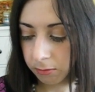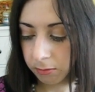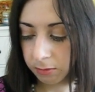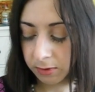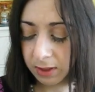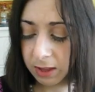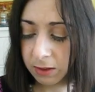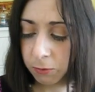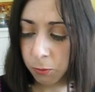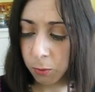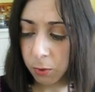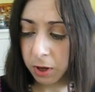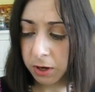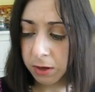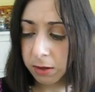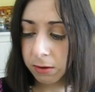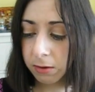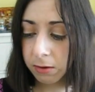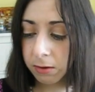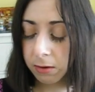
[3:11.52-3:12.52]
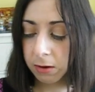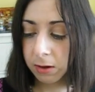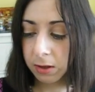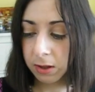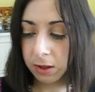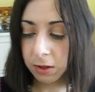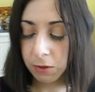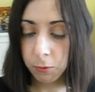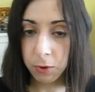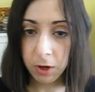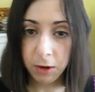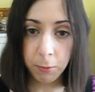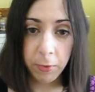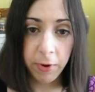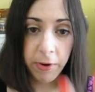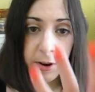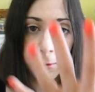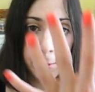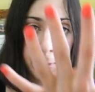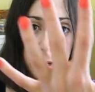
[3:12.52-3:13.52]
This one is what I'm
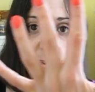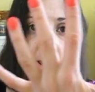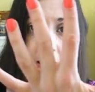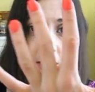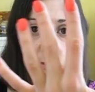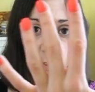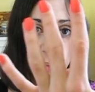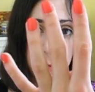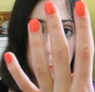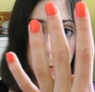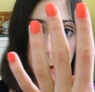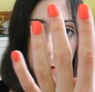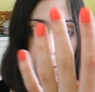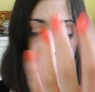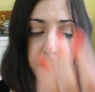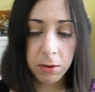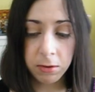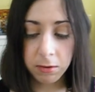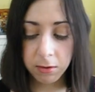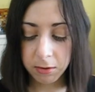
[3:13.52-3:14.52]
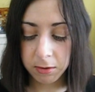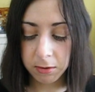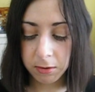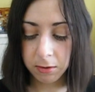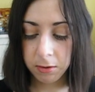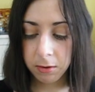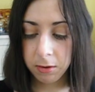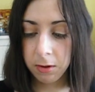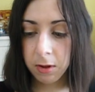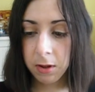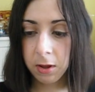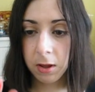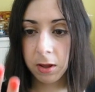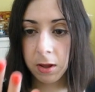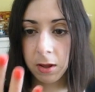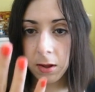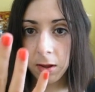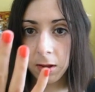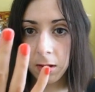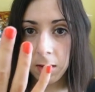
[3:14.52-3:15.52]
wearing my nails at the moment,
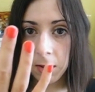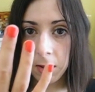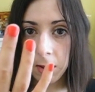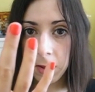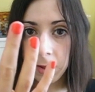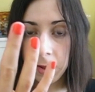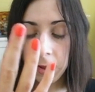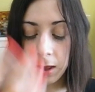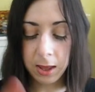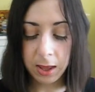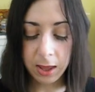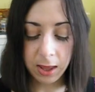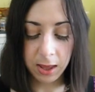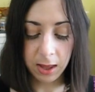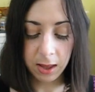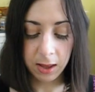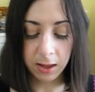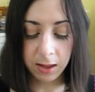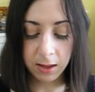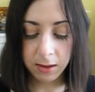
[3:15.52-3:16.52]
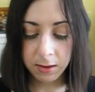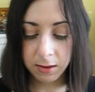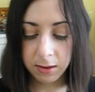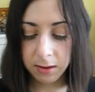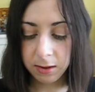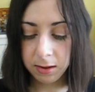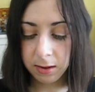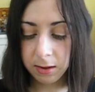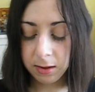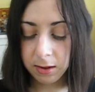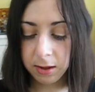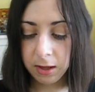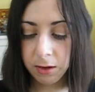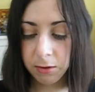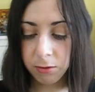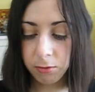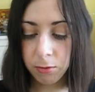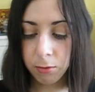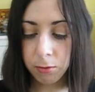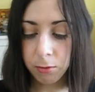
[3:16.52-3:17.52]
and it is
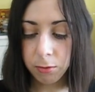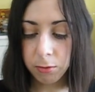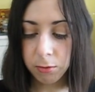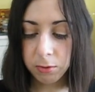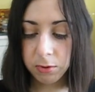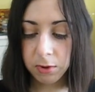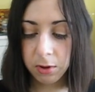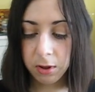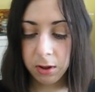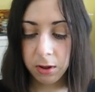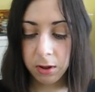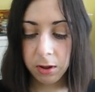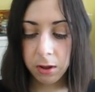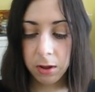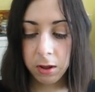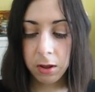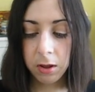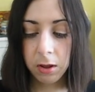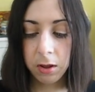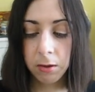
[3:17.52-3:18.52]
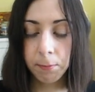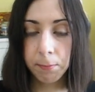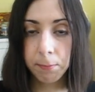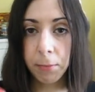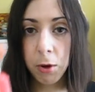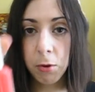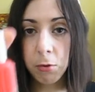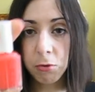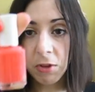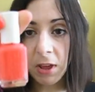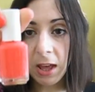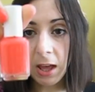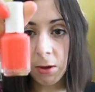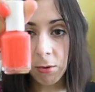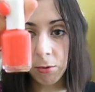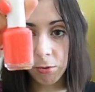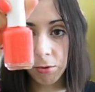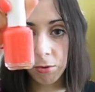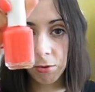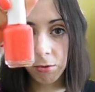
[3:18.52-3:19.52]
called
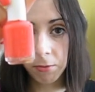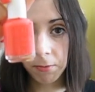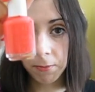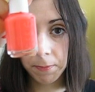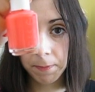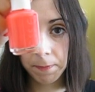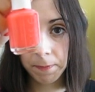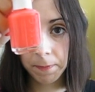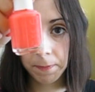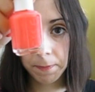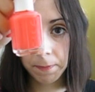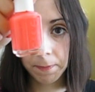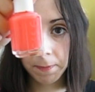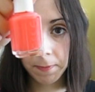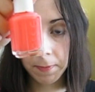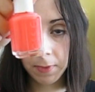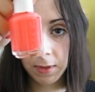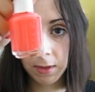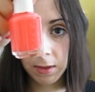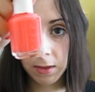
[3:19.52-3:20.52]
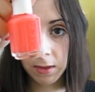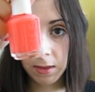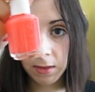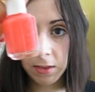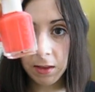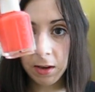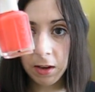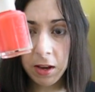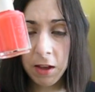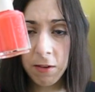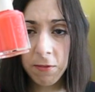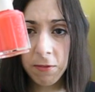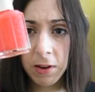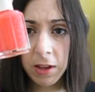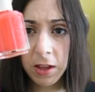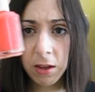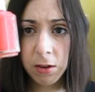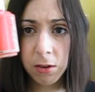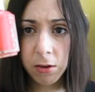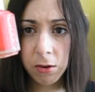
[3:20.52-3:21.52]
Boathouse. It's a
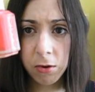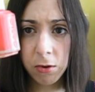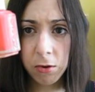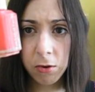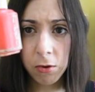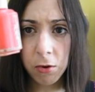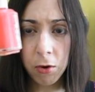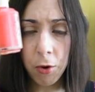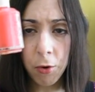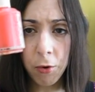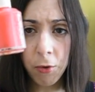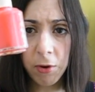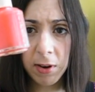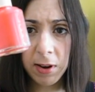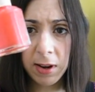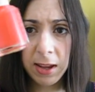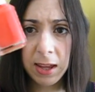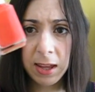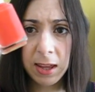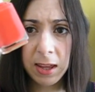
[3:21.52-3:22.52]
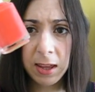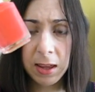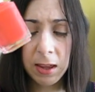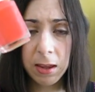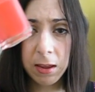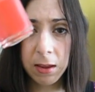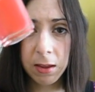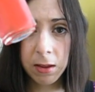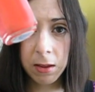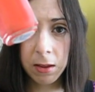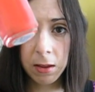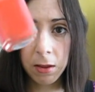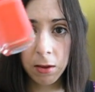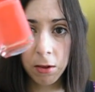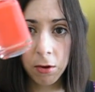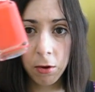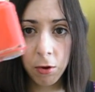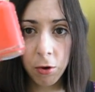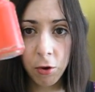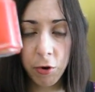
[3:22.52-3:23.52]
lovely corally
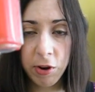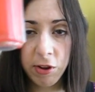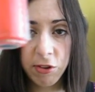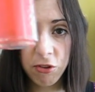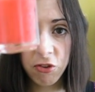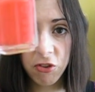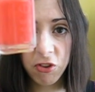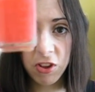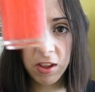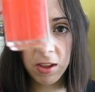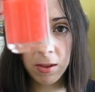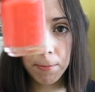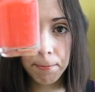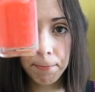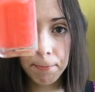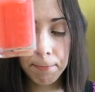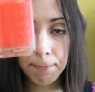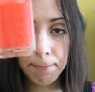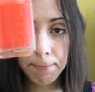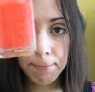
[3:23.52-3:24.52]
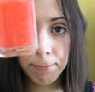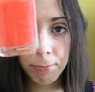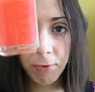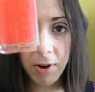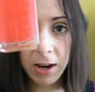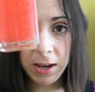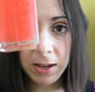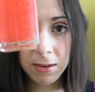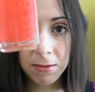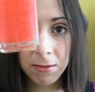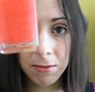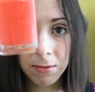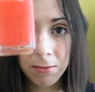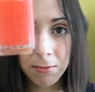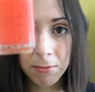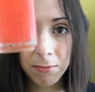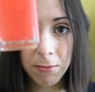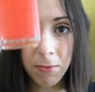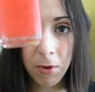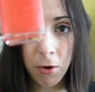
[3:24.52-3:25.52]
orangey bright
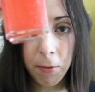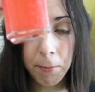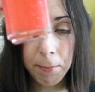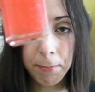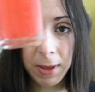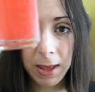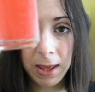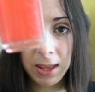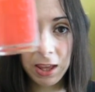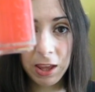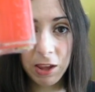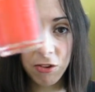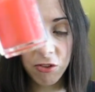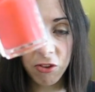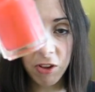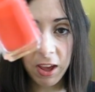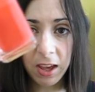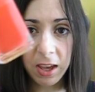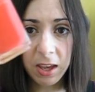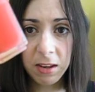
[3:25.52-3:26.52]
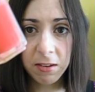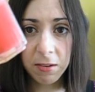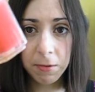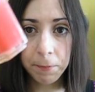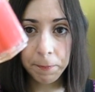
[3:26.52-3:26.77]
hot pinky shade,